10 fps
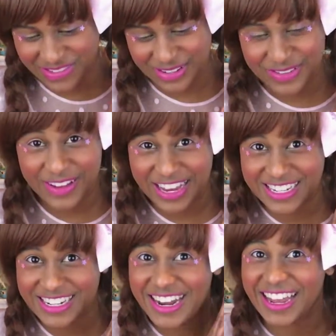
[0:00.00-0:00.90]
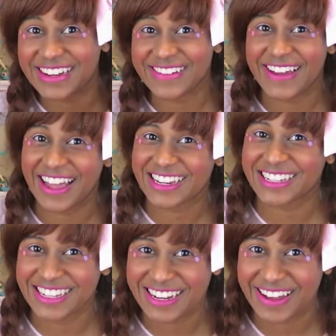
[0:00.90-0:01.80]
of this fashion I don't
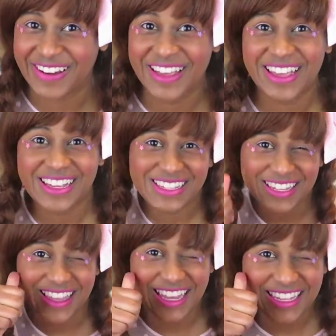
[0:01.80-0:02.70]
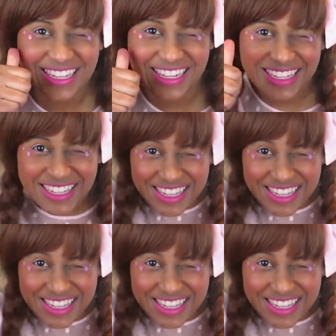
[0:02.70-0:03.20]
actually know. So let's get